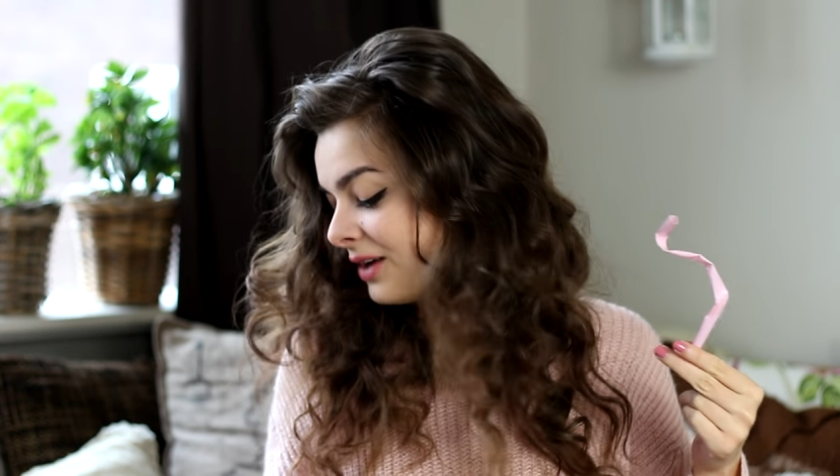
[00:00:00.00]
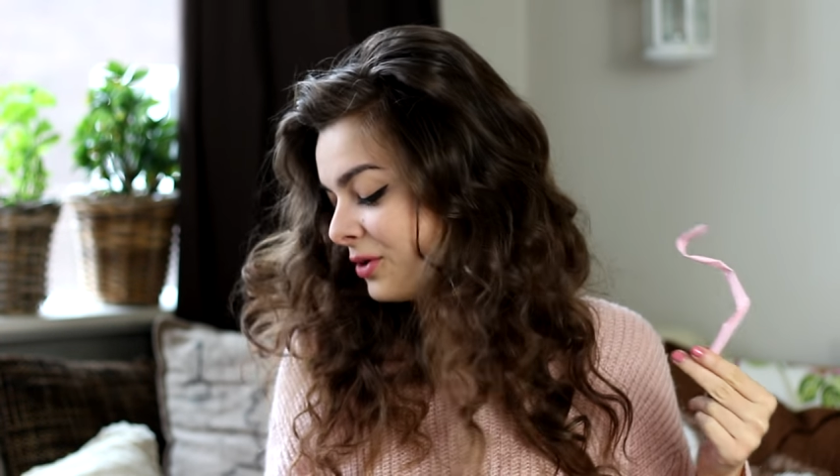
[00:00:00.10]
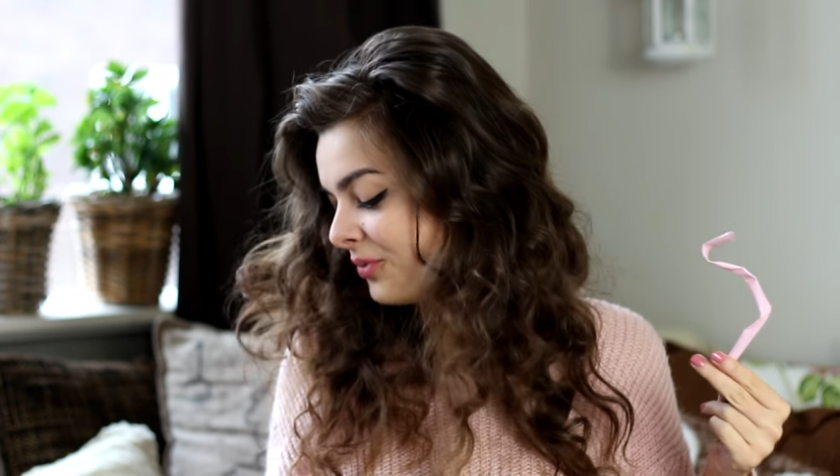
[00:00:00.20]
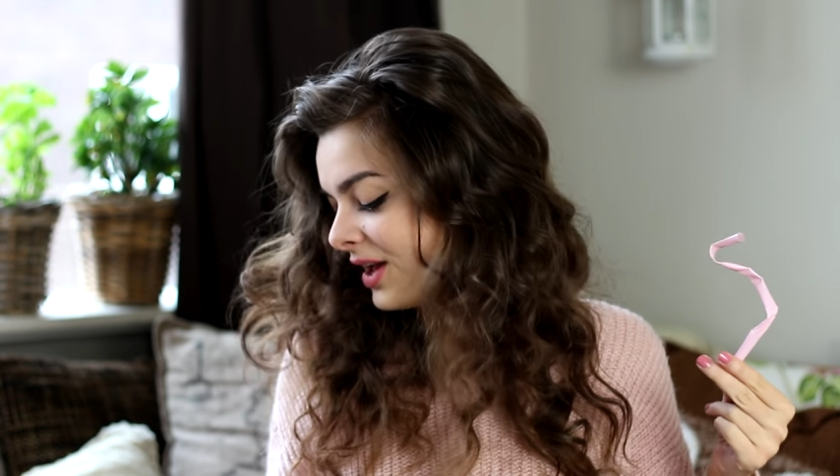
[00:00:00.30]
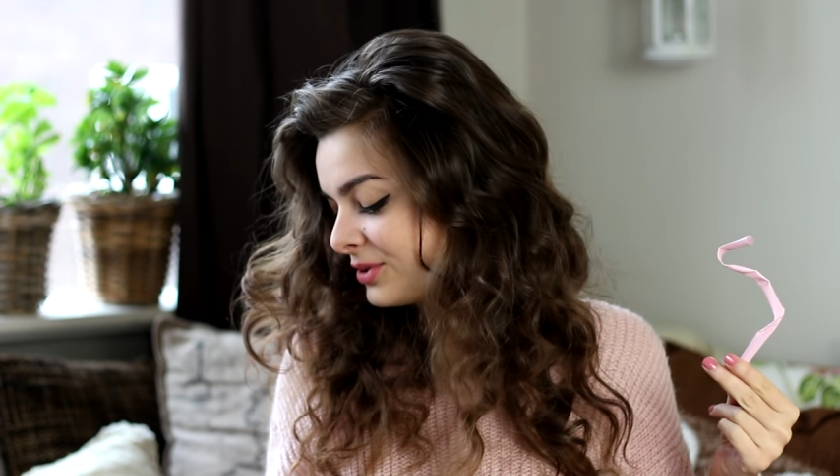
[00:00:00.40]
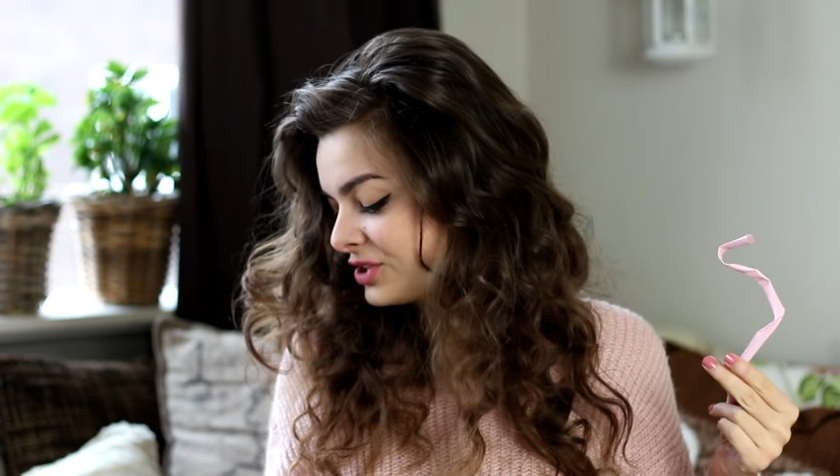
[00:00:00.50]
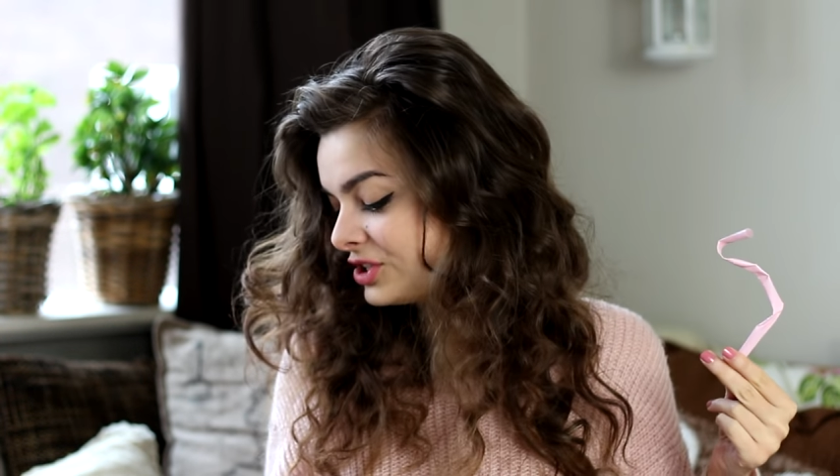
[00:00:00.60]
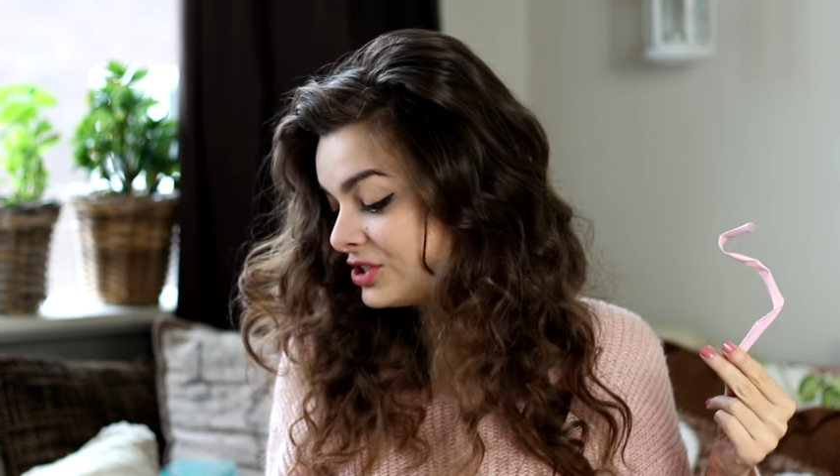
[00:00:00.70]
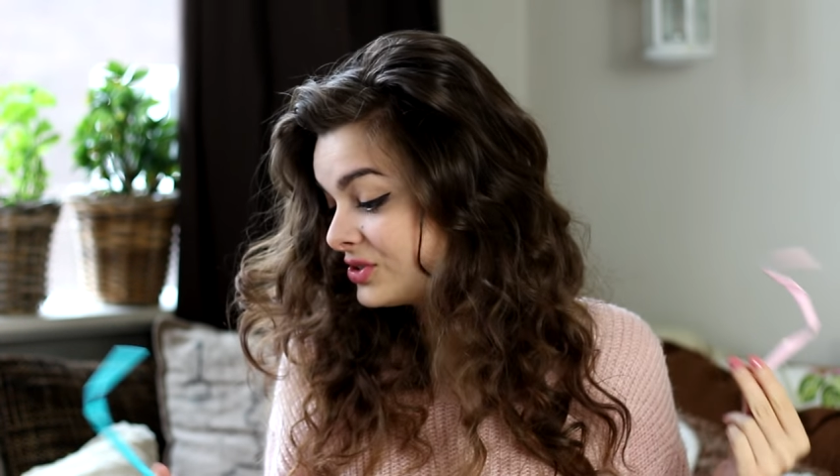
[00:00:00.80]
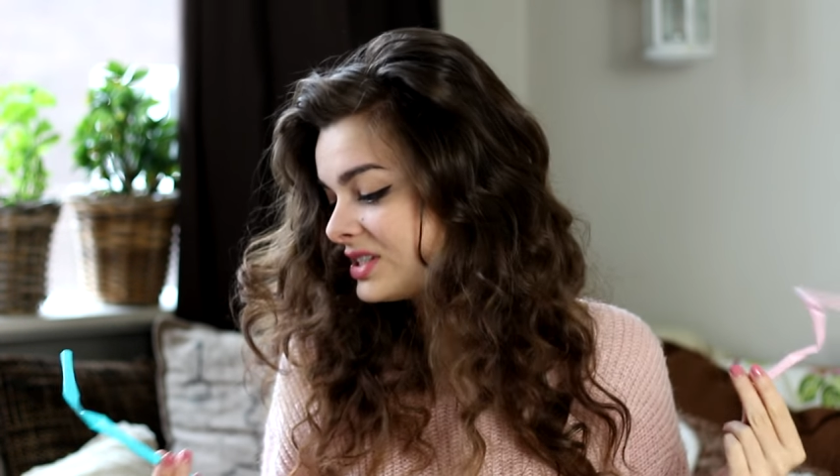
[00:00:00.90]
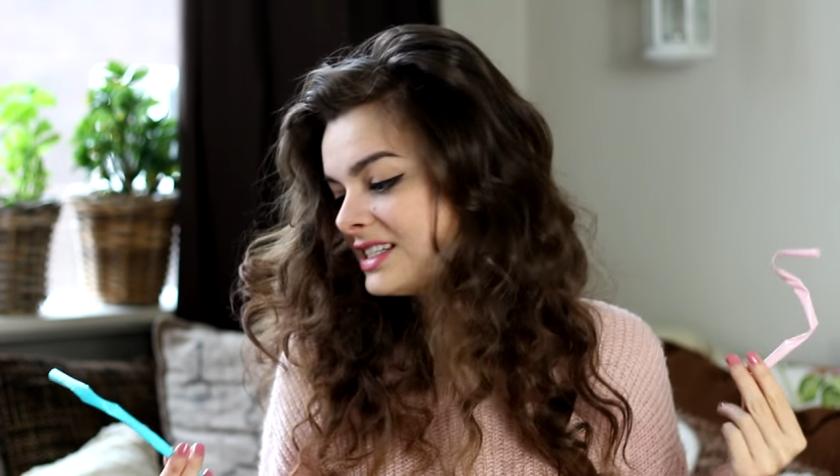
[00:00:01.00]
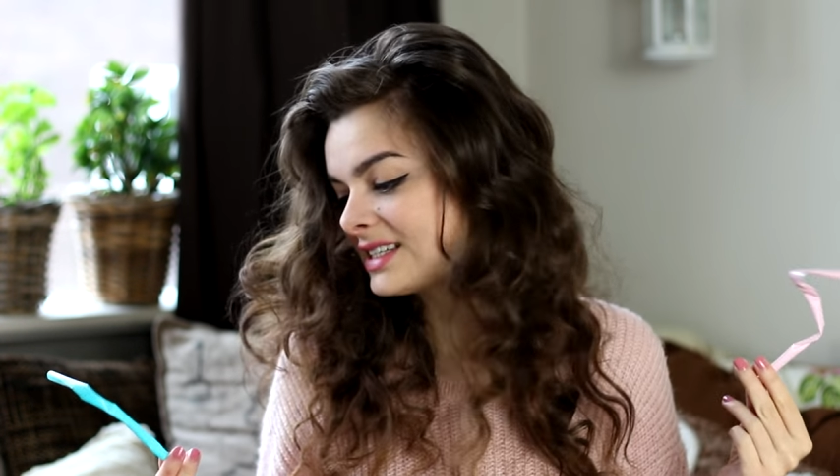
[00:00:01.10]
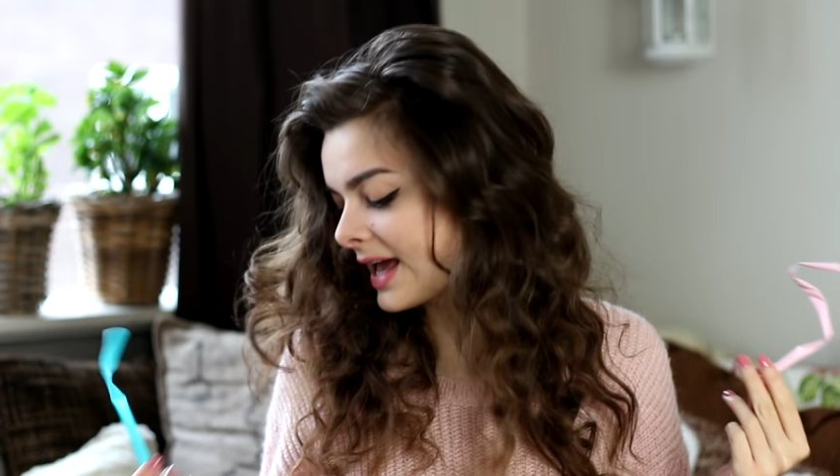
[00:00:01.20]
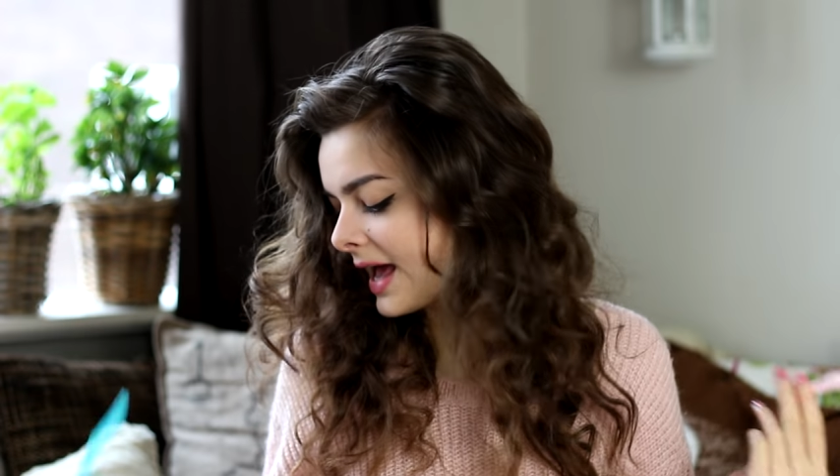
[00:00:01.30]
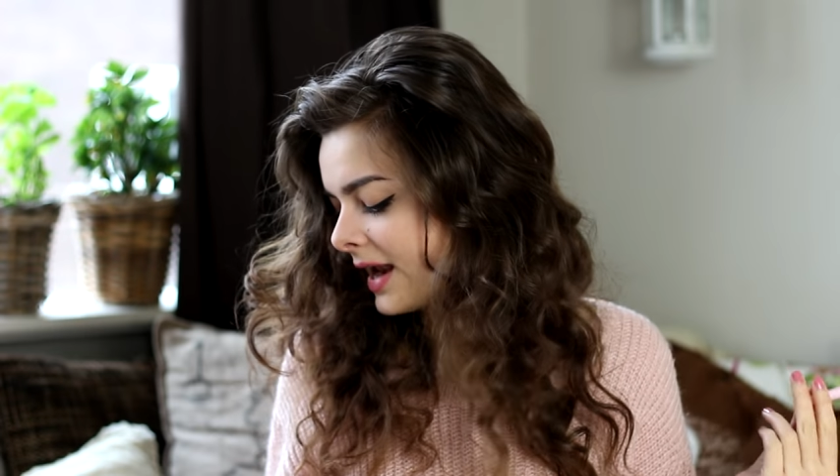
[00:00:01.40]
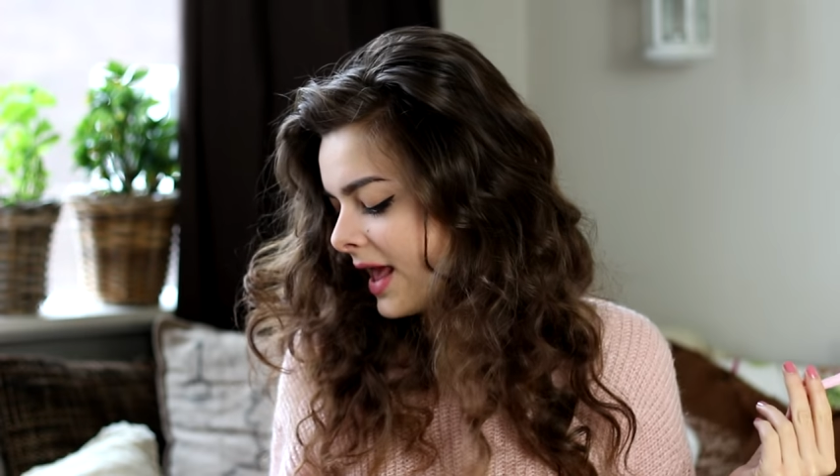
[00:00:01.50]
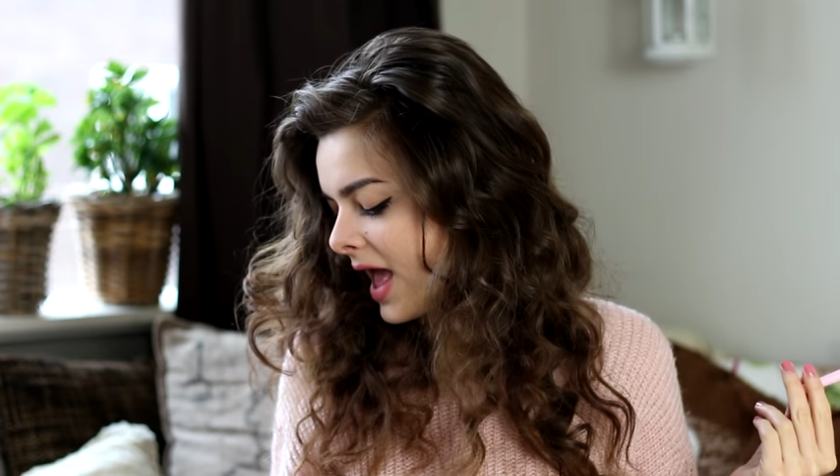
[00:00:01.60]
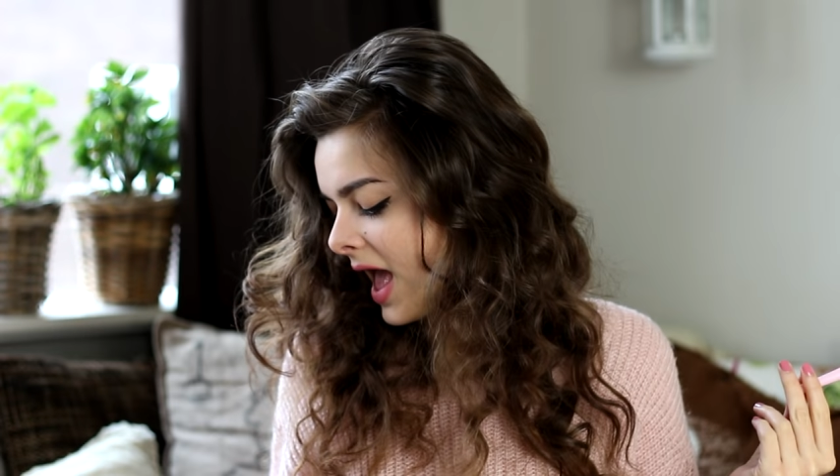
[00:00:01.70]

I won't be able to use these again,